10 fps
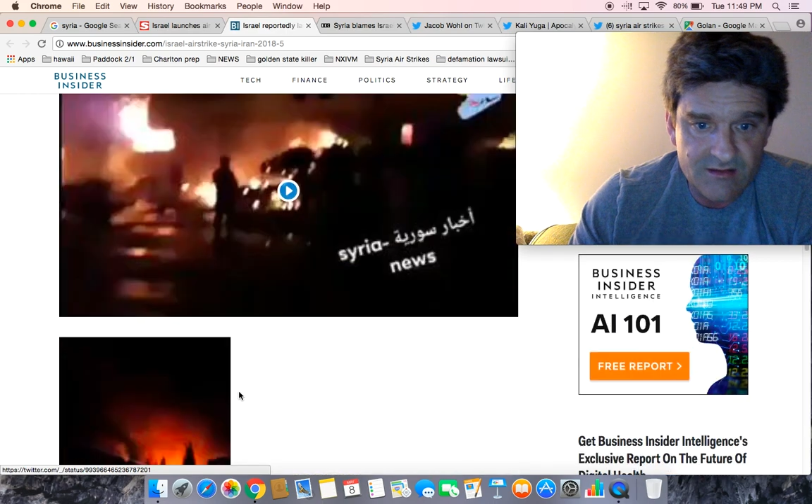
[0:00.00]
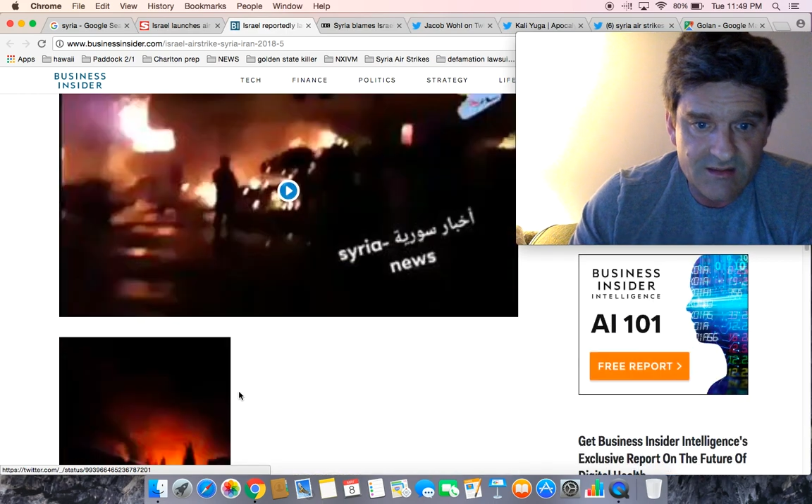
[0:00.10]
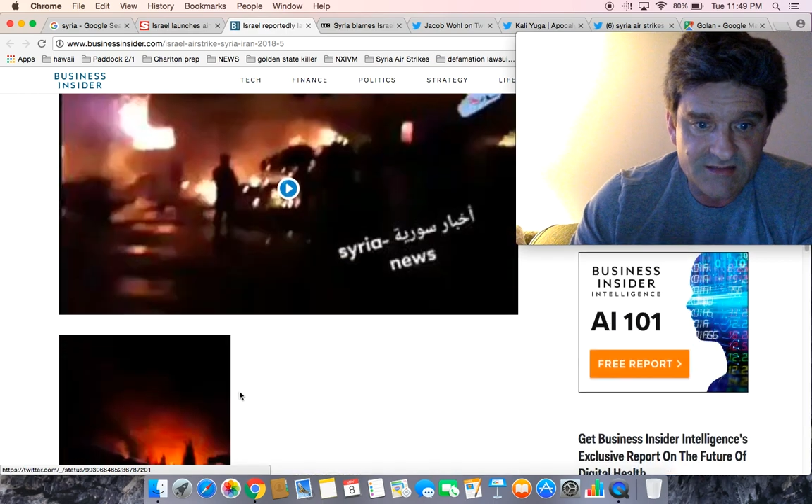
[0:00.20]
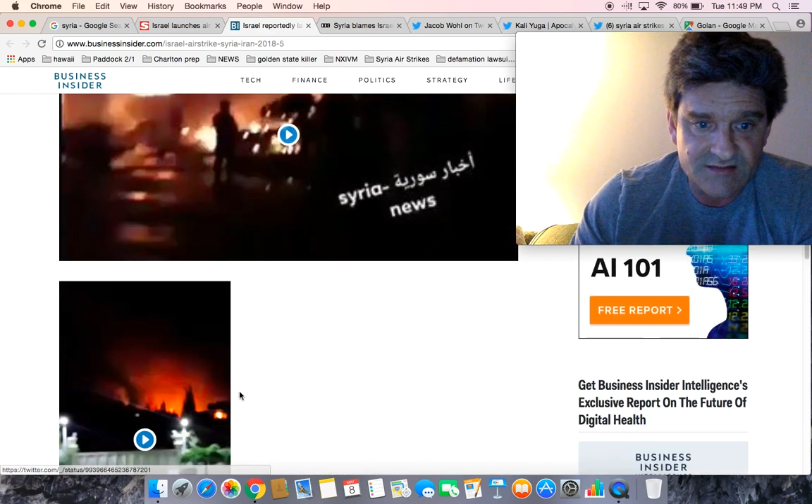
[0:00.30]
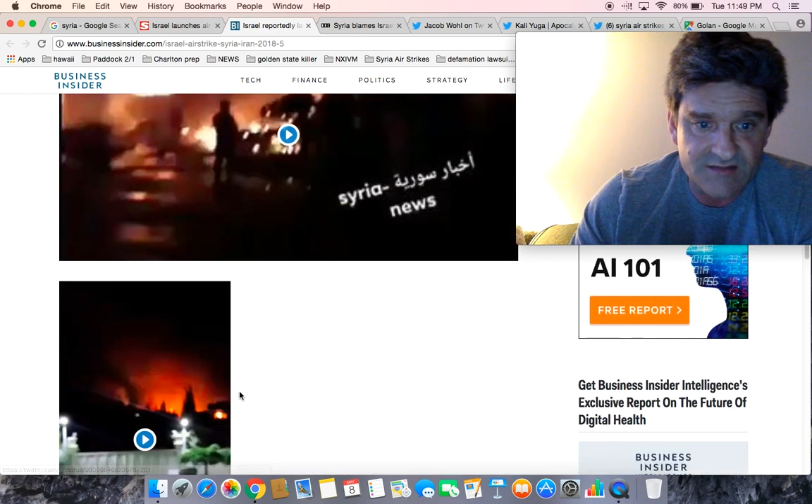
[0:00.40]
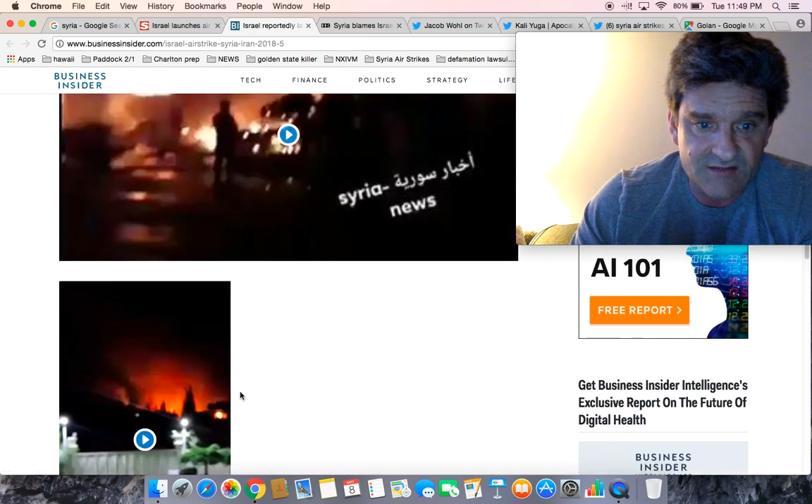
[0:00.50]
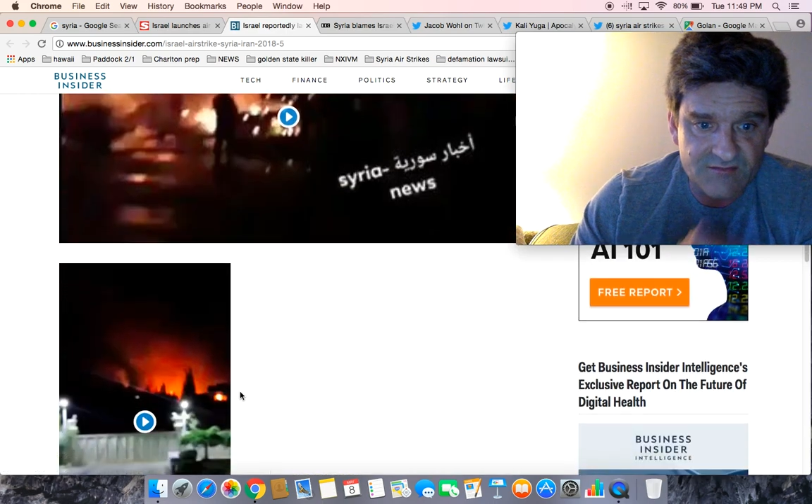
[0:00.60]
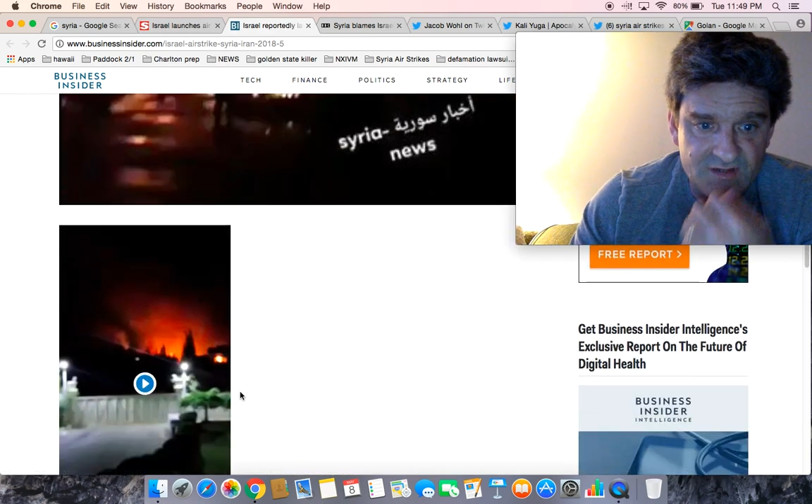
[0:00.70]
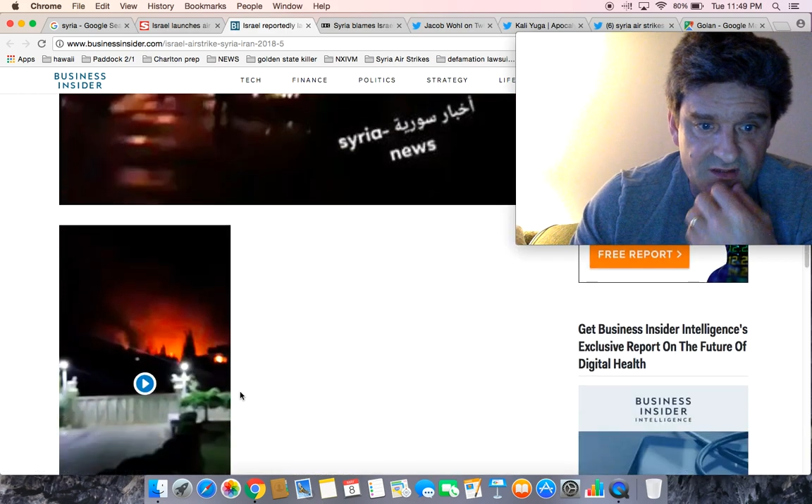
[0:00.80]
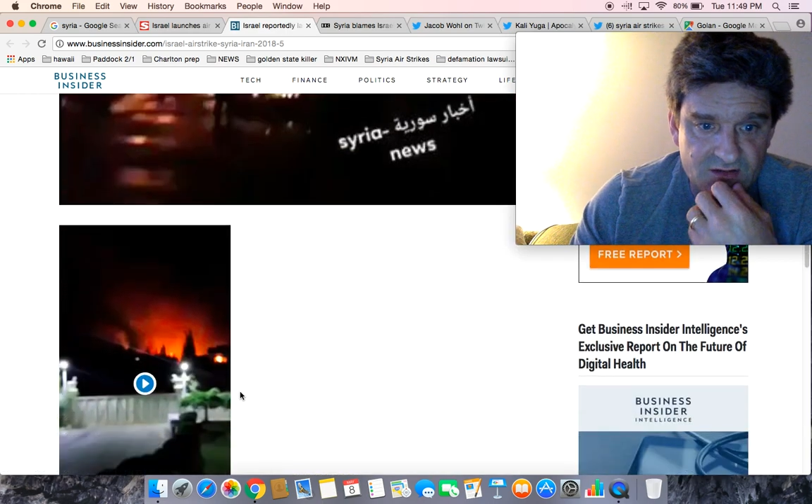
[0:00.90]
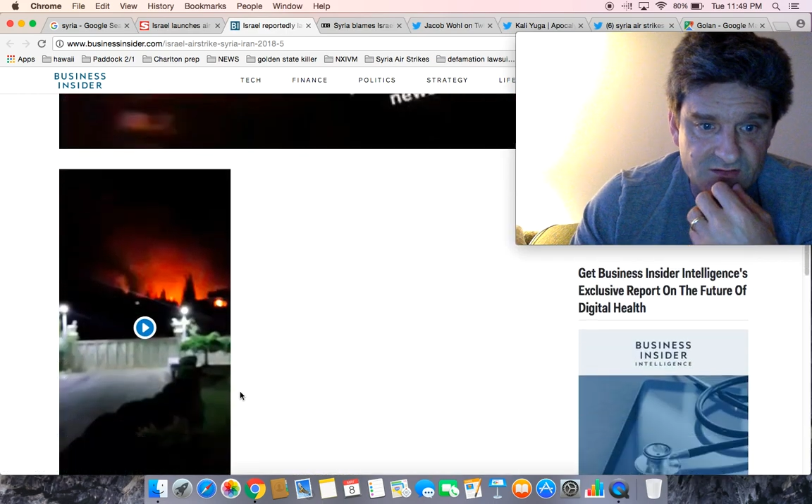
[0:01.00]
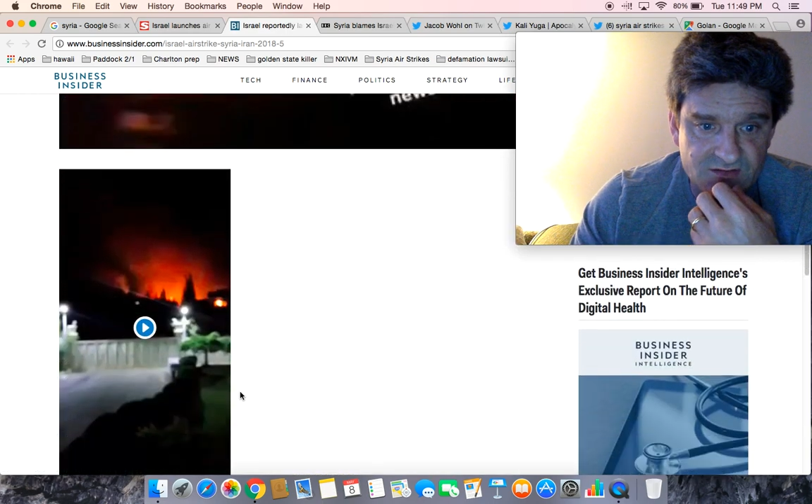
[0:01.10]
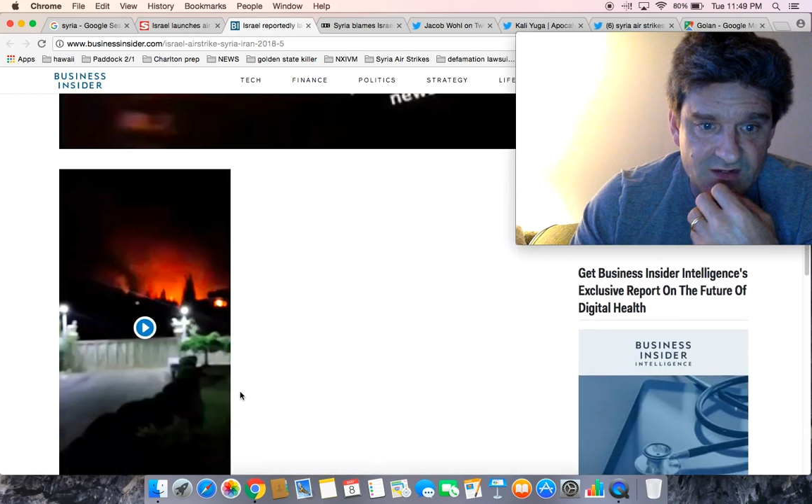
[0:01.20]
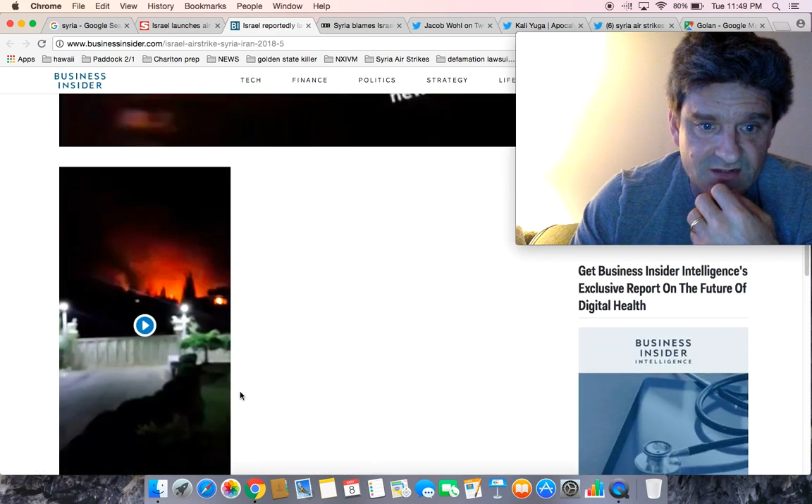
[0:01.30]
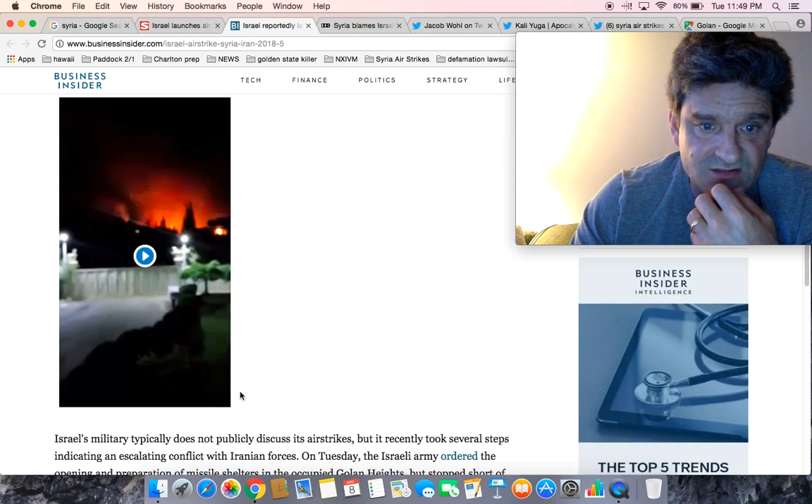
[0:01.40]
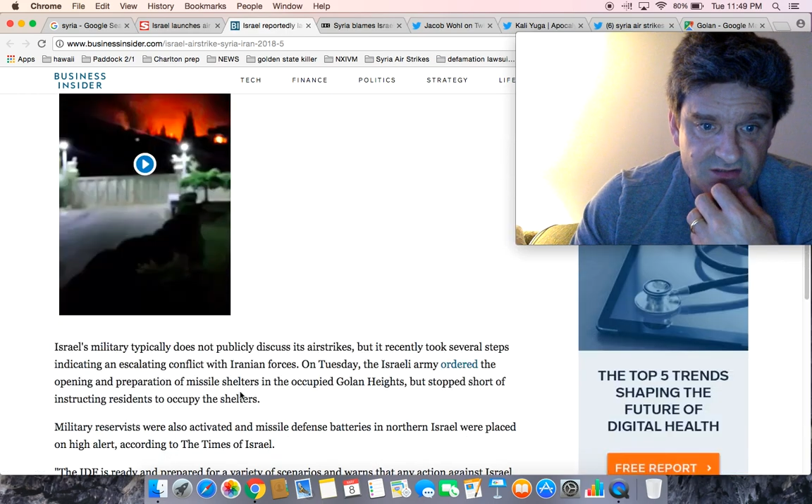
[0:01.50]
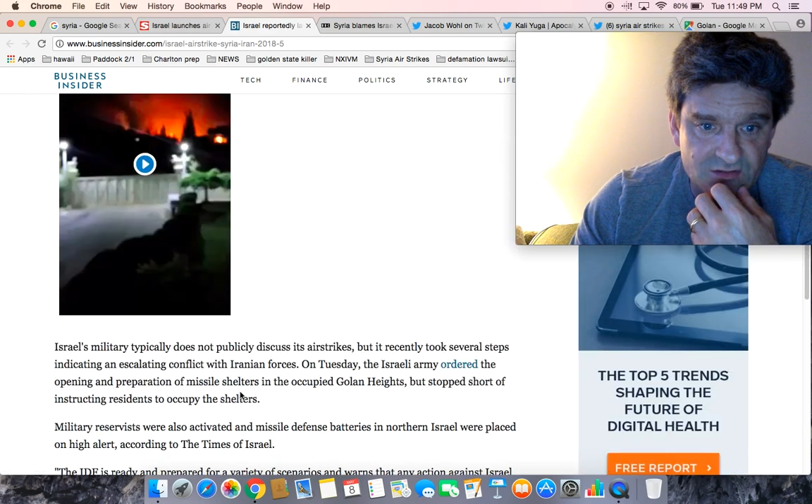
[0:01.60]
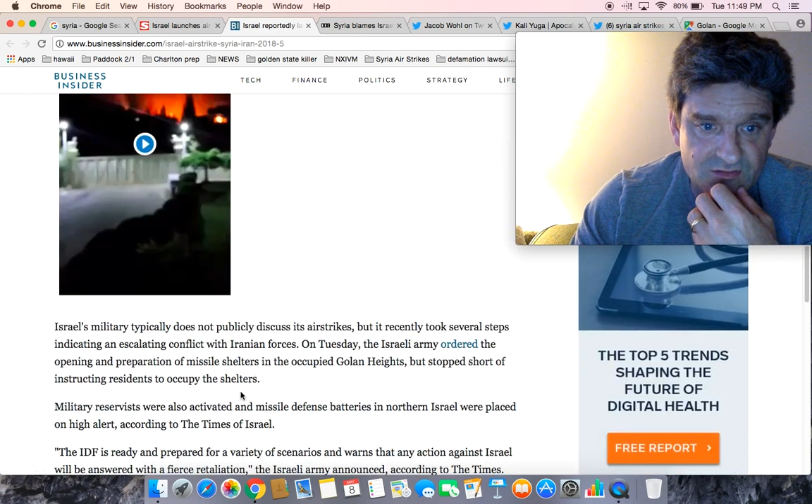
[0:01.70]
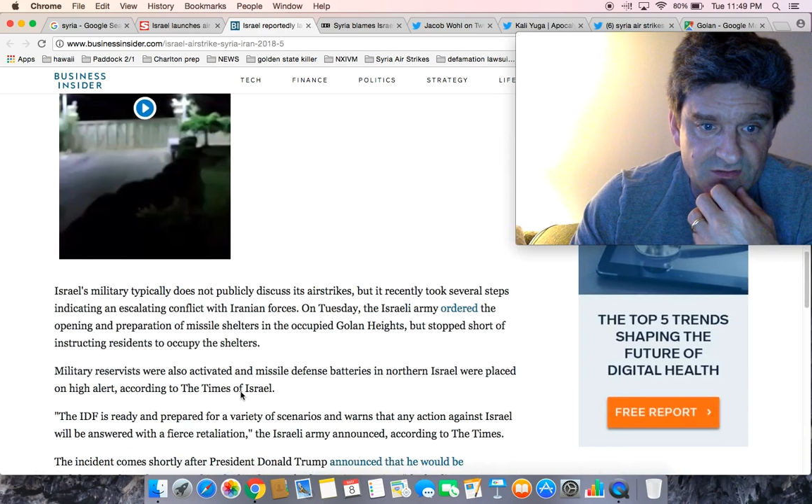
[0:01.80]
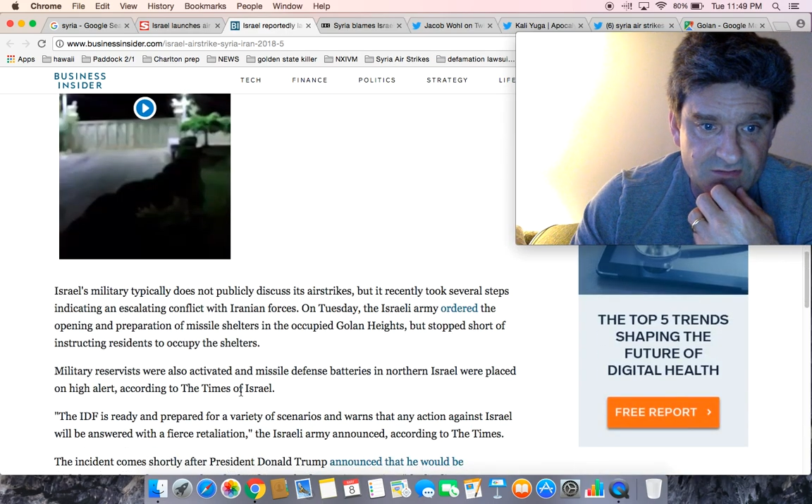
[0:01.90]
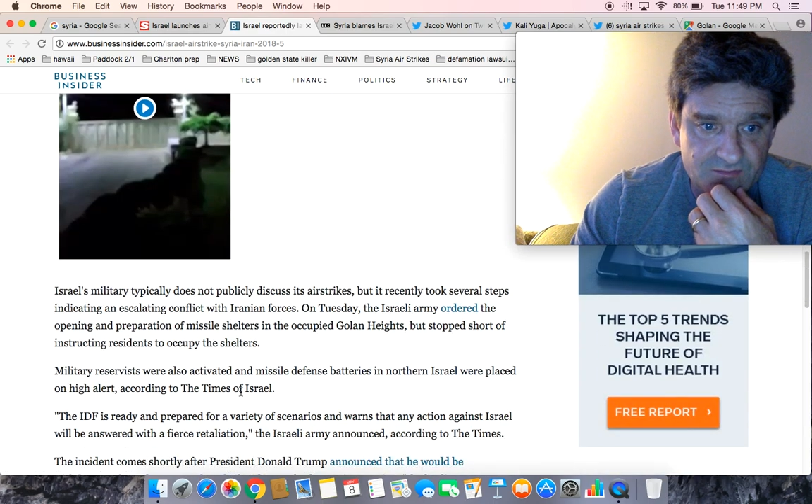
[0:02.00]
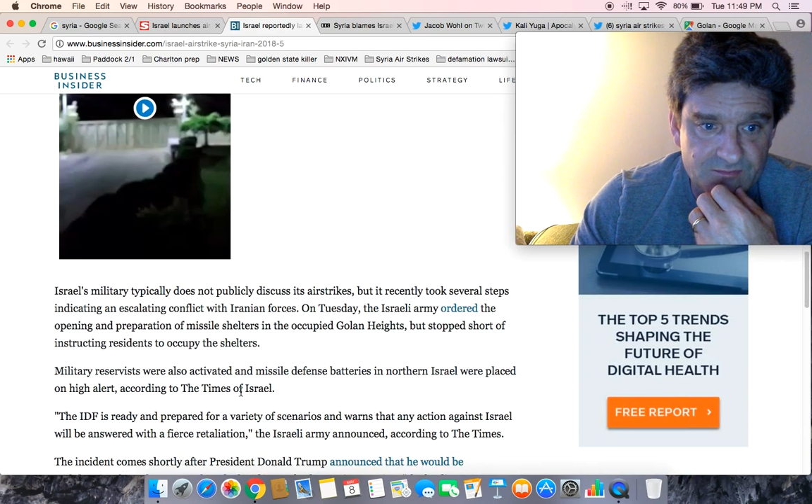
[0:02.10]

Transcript: That's the same videos that I had shown you.